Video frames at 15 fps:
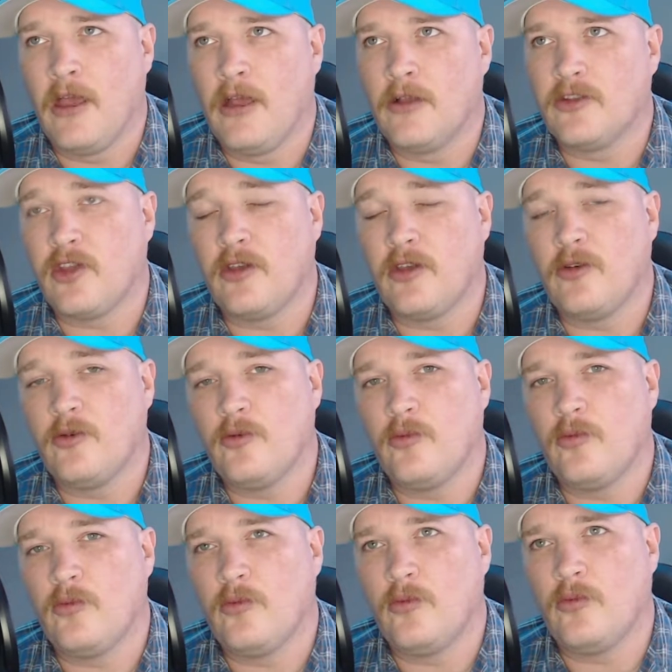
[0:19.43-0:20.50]
So,
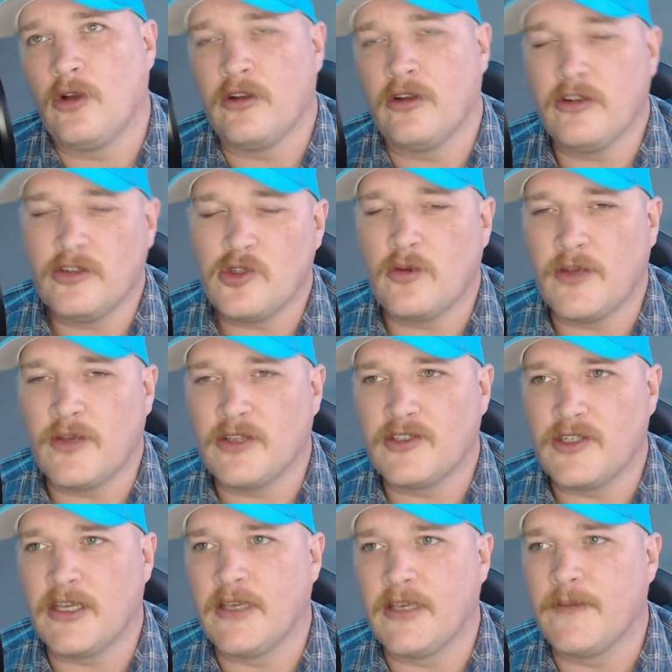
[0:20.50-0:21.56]
what I'm going to talk about
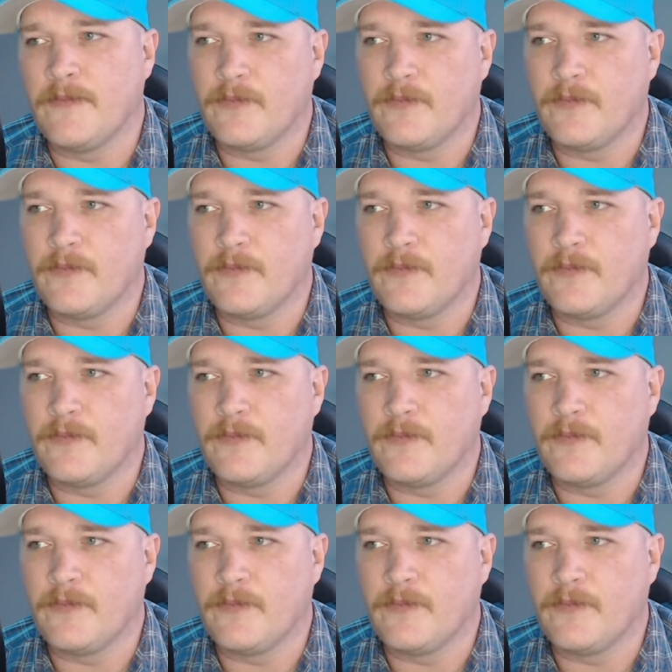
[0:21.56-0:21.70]
today,